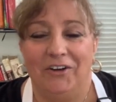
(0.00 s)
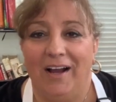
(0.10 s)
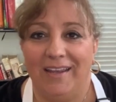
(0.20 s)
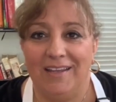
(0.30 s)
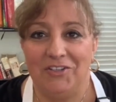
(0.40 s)

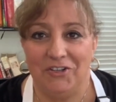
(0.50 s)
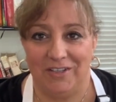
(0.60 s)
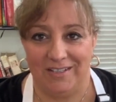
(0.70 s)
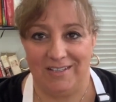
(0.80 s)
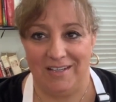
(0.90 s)
so I guess
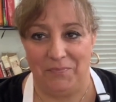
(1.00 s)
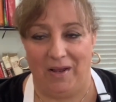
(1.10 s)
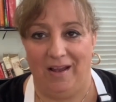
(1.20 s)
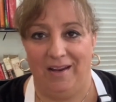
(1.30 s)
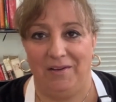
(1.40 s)
you can see
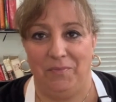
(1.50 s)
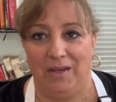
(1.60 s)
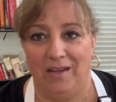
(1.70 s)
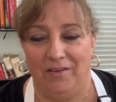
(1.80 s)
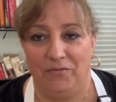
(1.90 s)

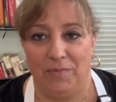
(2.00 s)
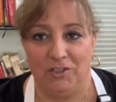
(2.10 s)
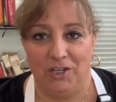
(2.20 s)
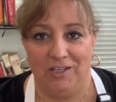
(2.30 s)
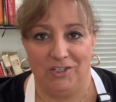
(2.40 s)
behind me,
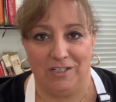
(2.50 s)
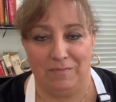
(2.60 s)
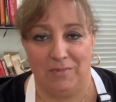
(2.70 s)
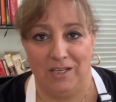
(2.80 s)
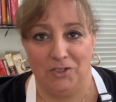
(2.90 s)
I've been
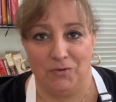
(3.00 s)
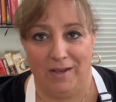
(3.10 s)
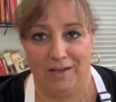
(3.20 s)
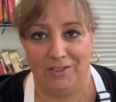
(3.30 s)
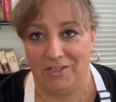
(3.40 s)
changing some things
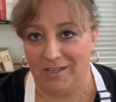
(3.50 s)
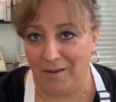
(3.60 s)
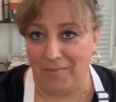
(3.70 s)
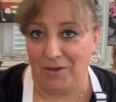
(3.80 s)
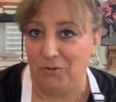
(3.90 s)
around. I
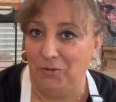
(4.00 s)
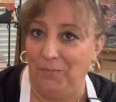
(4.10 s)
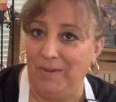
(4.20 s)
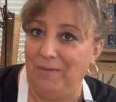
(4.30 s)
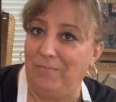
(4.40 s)
just got my
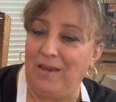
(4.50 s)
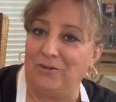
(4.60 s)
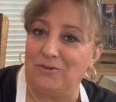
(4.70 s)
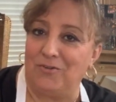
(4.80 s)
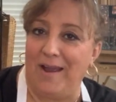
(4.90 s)
cool big
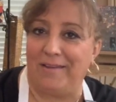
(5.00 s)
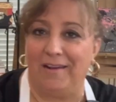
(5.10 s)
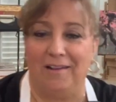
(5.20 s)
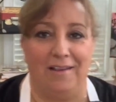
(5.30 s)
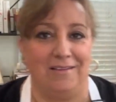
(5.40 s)
baker's
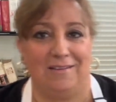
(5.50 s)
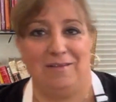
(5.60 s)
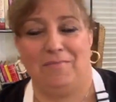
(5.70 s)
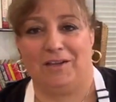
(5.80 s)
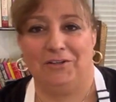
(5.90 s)
rack that I like
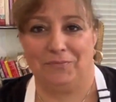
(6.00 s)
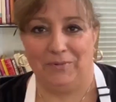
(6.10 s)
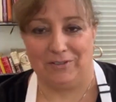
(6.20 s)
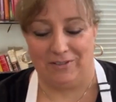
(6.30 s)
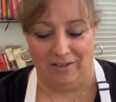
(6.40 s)
to keep my
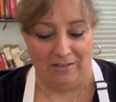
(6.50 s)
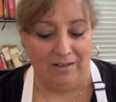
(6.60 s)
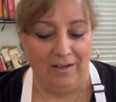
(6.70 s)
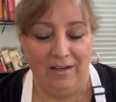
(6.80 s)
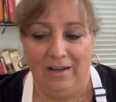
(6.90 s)
cookbooks
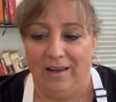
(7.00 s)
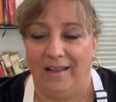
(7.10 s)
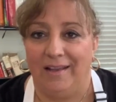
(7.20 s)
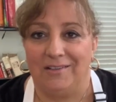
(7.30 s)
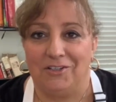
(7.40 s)
on.
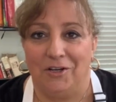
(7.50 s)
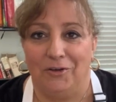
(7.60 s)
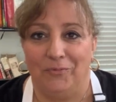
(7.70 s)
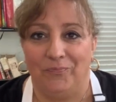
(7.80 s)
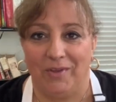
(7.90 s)
And
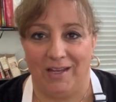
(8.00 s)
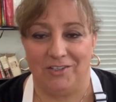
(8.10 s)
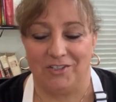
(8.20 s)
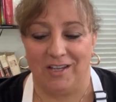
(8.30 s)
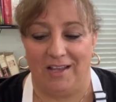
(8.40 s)
so
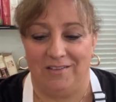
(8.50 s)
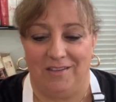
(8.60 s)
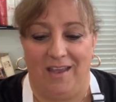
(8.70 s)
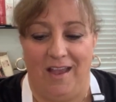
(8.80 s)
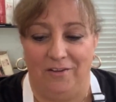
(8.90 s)
that just got
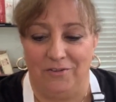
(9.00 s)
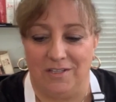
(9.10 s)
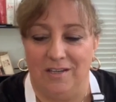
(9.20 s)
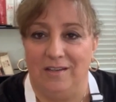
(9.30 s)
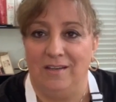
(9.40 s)
into the
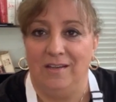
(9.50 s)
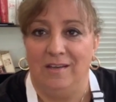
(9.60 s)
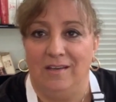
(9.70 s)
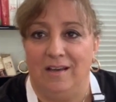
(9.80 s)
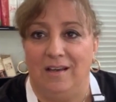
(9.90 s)
house
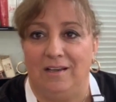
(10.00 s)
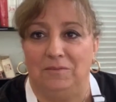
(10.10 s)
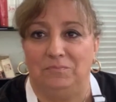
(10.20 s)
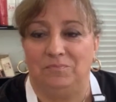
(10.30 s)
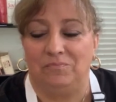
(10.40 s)

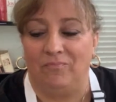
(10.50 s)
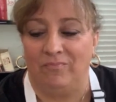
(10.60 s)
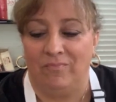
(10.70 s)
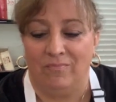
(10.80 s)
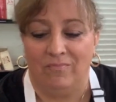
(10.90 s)
um,